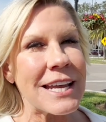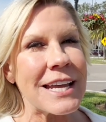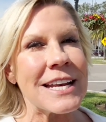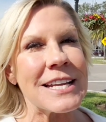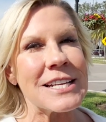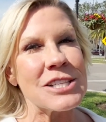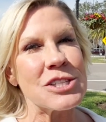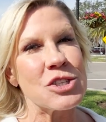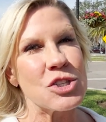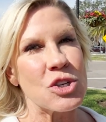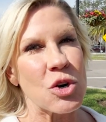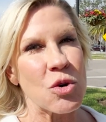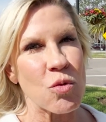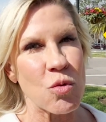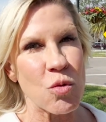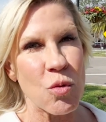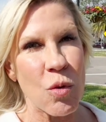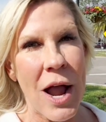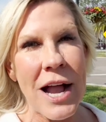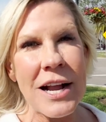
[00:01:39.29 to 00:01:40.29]
It is
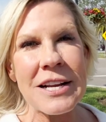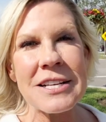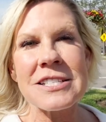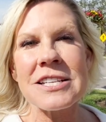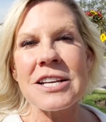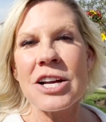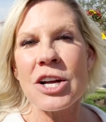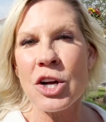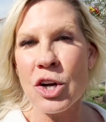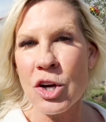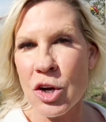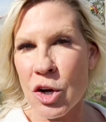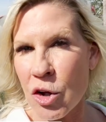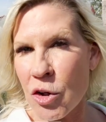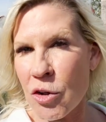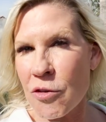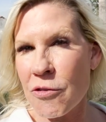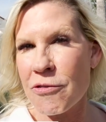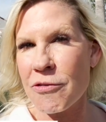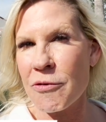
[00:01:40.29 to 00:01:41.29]
direct
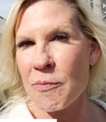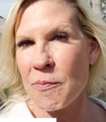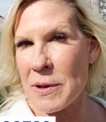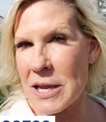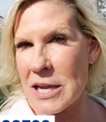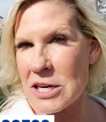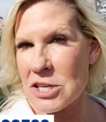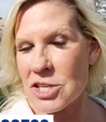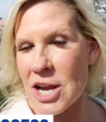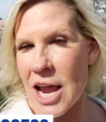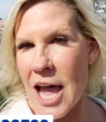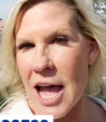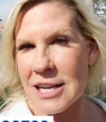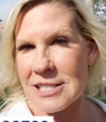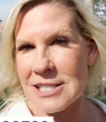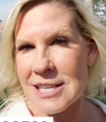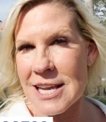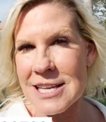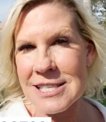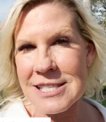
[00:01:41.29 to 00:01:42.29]
Gulf beach
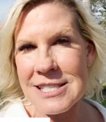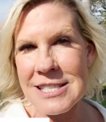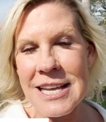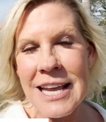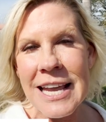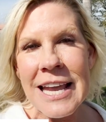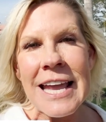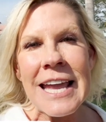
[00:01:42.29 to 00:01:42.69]
access.